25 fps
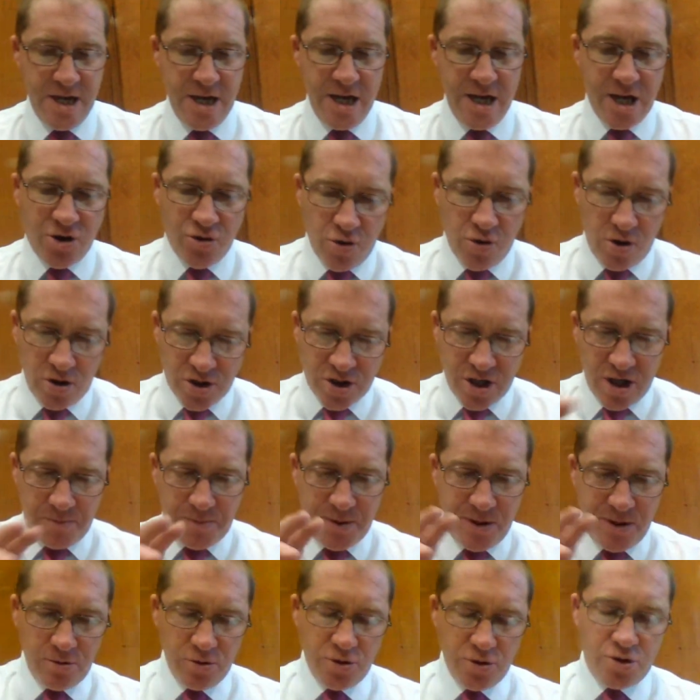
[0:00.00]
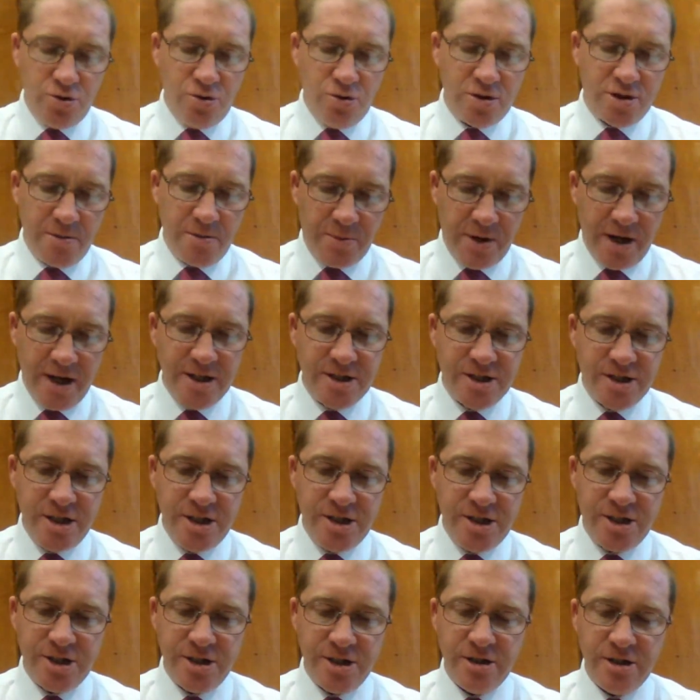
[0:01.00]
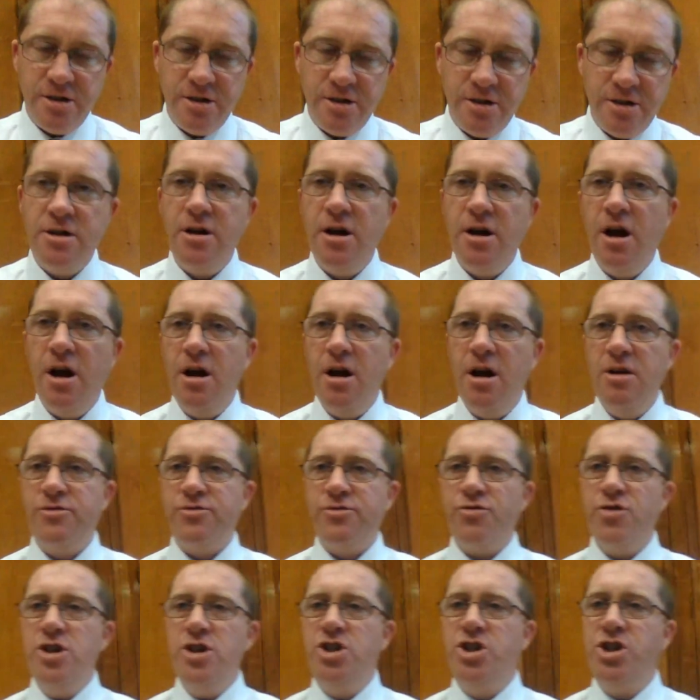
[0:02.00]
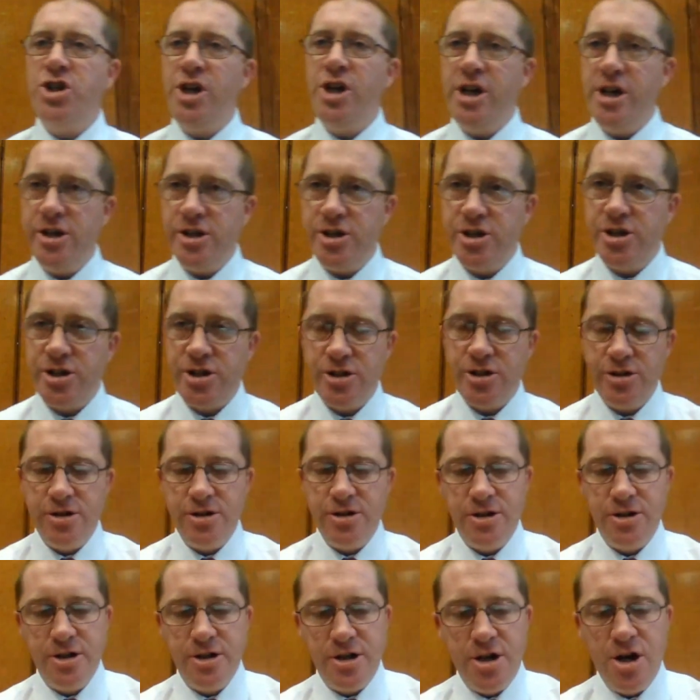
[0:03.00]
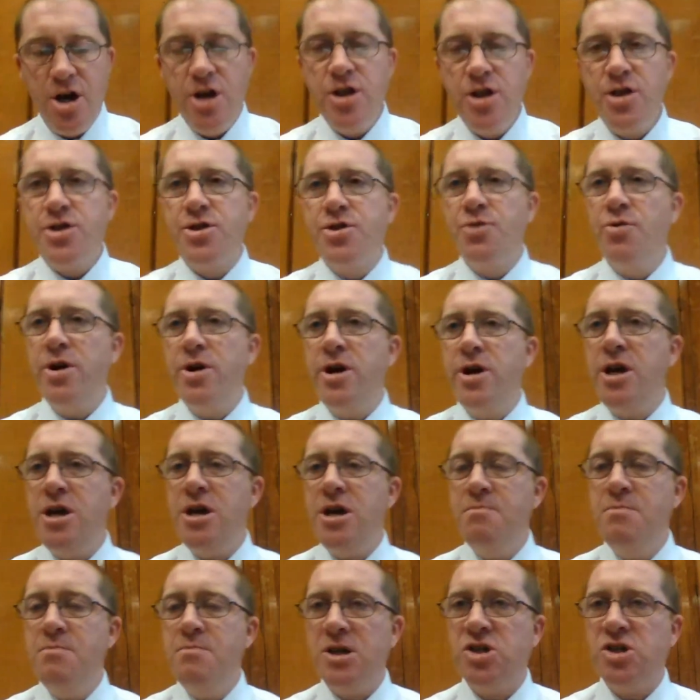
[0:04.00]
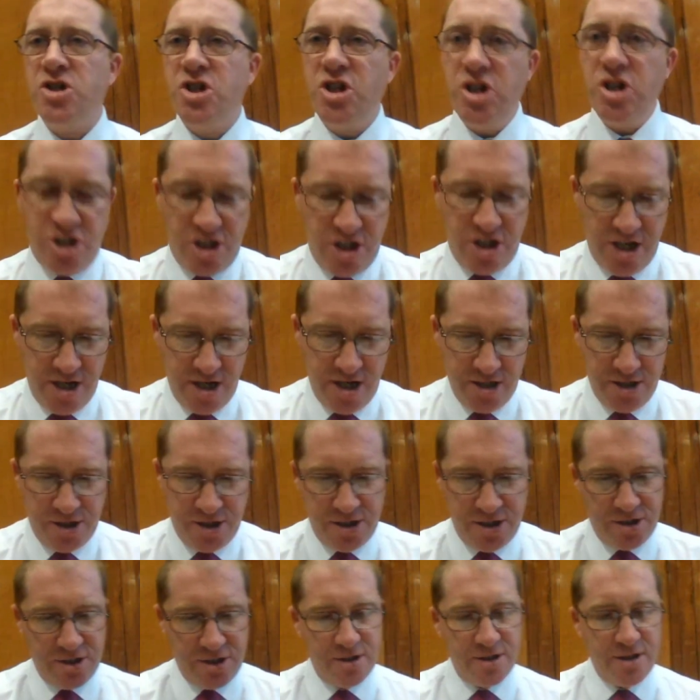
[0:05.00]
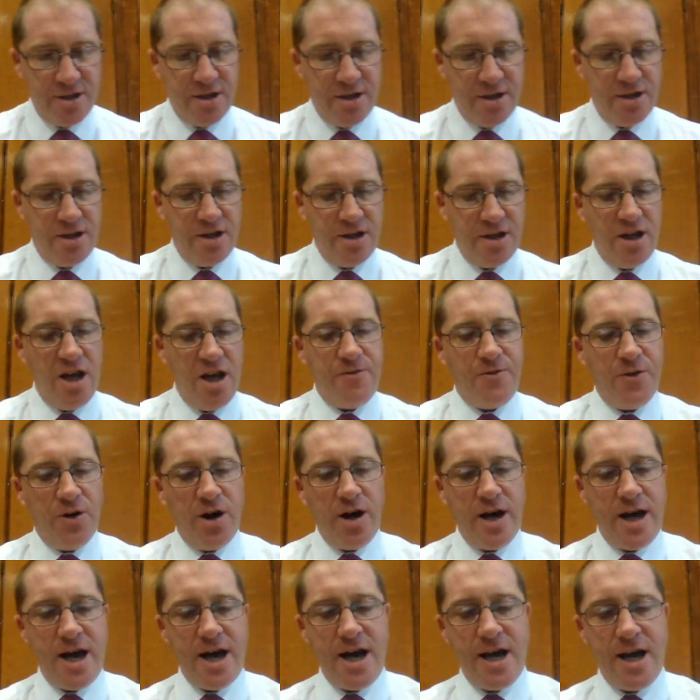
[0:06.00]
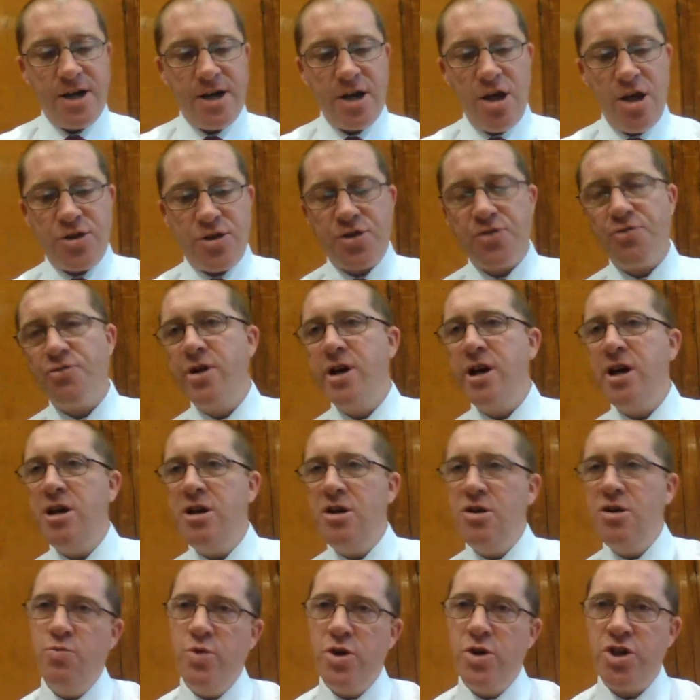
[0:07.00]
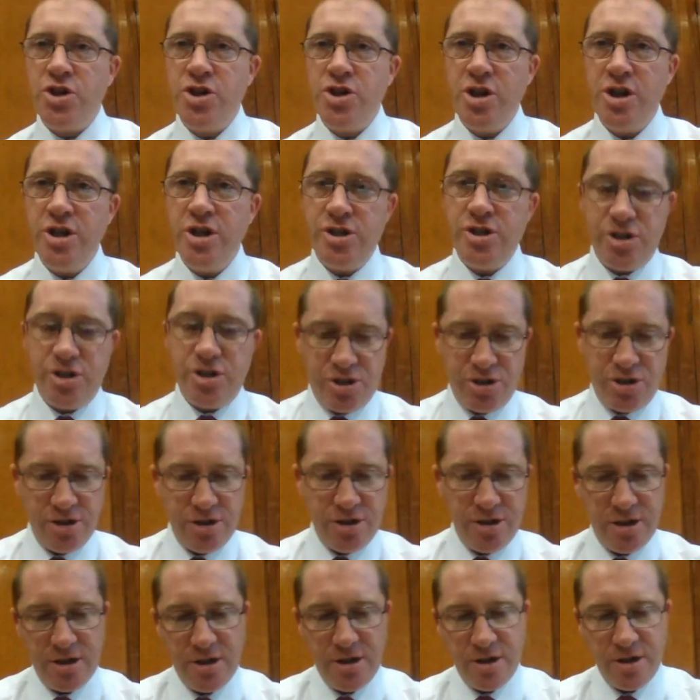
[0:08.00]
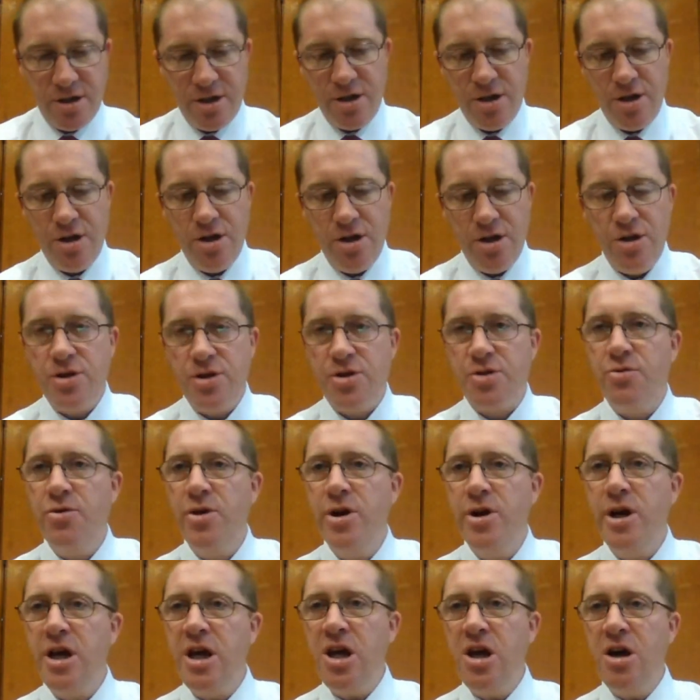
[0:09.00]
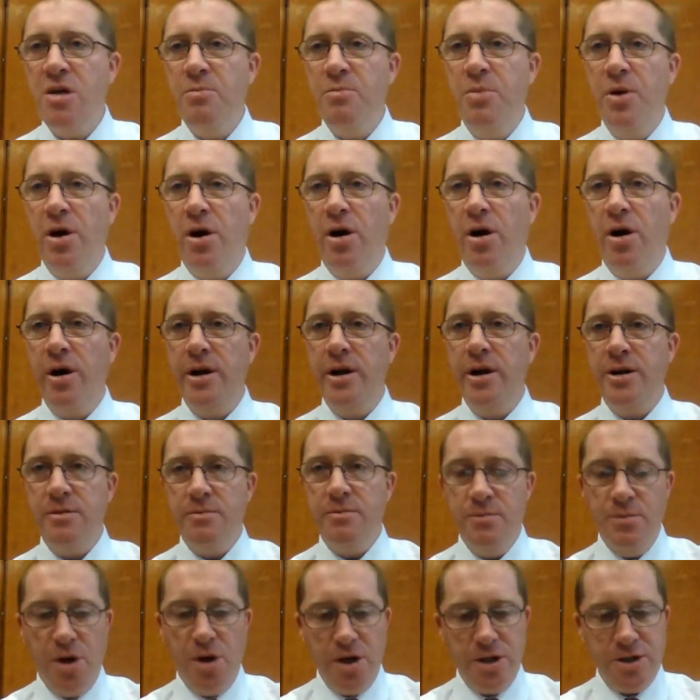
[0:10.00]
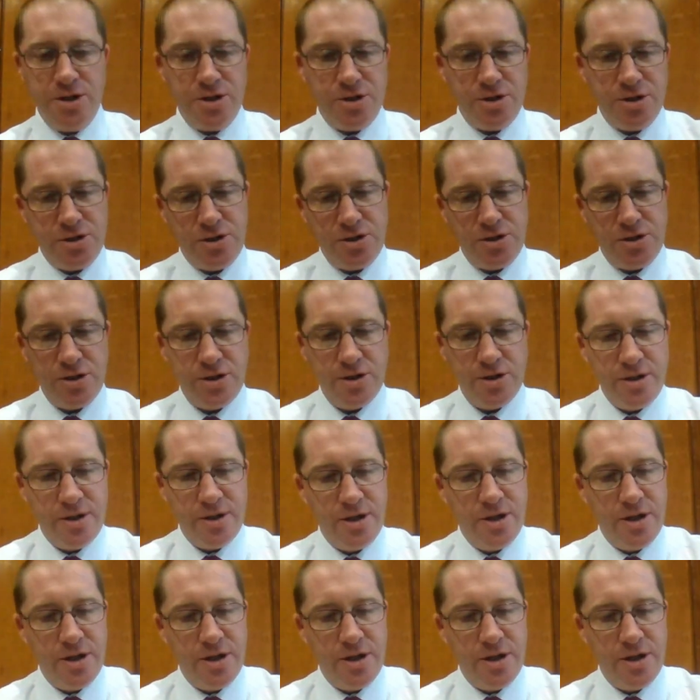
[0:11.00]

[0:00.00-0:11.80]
It crops up in all sorts of places. 3 cheers. 3 musketeers. If I had 3 wishes. 3 blind mice.